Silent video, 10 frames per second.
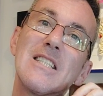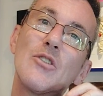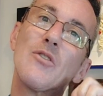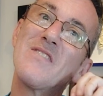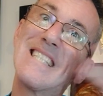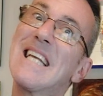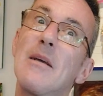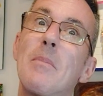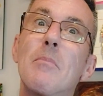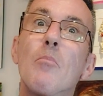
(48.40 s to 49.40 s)
sort of
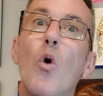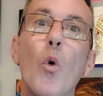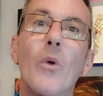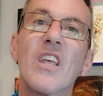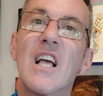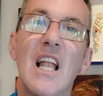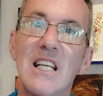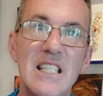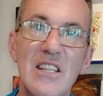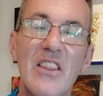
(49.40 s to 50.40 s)
zing a bit more with the
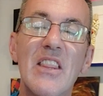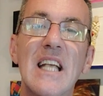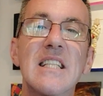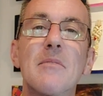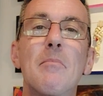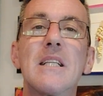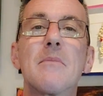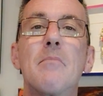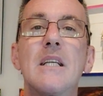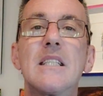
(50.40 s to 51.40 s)
colours and things and
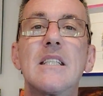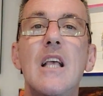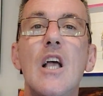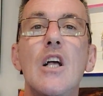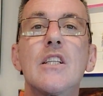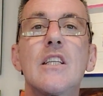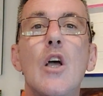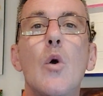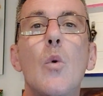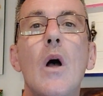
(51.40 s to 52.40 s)
bits and pieces.
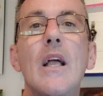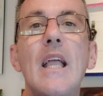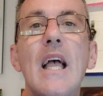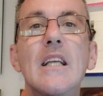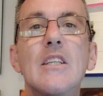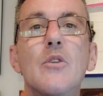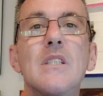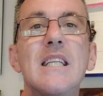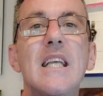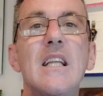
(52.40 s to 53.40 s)
So yeah, you
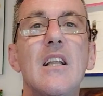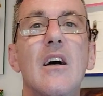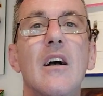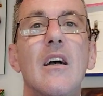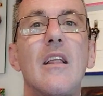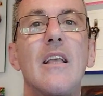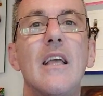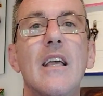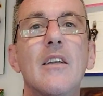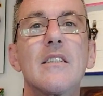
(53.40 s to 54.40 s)
can see it, look,
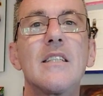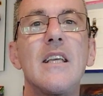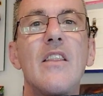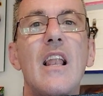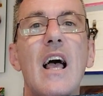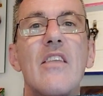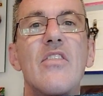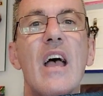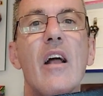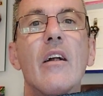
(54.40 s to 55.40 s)
yeah, you can see it in the
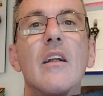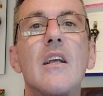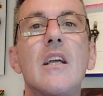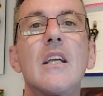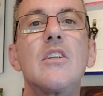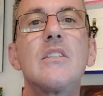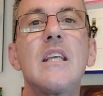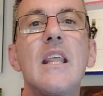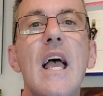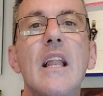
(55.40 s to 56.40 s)
light there. Can you
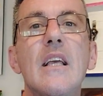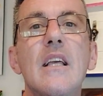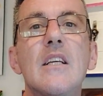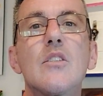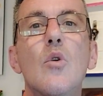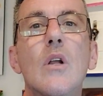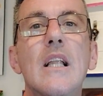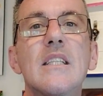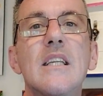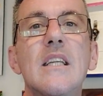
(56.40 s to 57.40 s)
see that? It's all
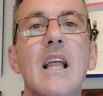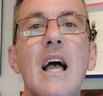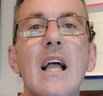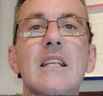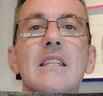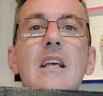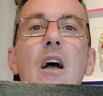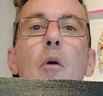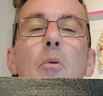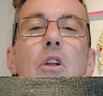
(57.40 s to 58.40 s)
glistening nice.
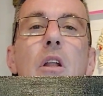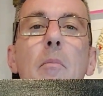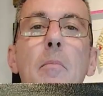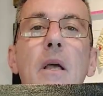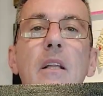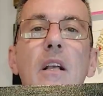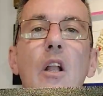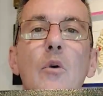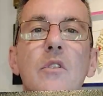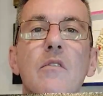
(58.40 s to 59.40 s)
I'll put it up a bit
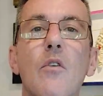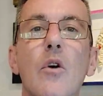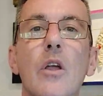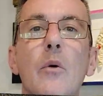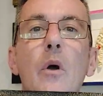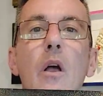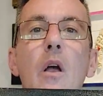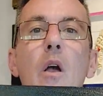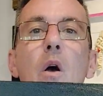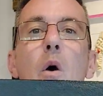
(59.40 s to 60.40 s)
closer for you.
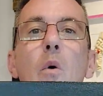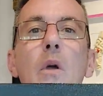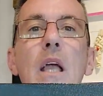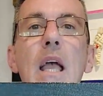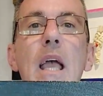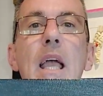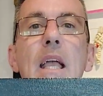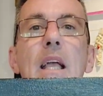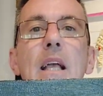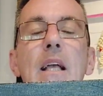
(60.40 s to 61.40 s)

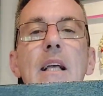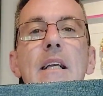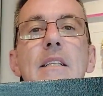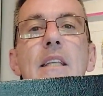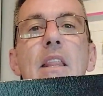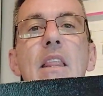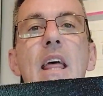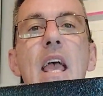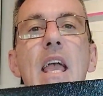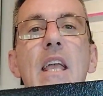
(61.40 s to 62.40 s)
Okay, so
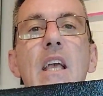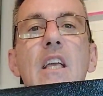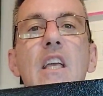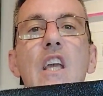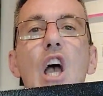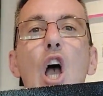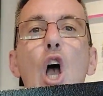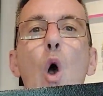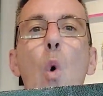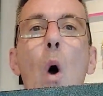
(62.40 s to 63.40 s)
there you
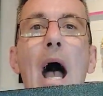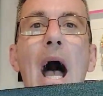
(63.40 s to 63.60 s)
go.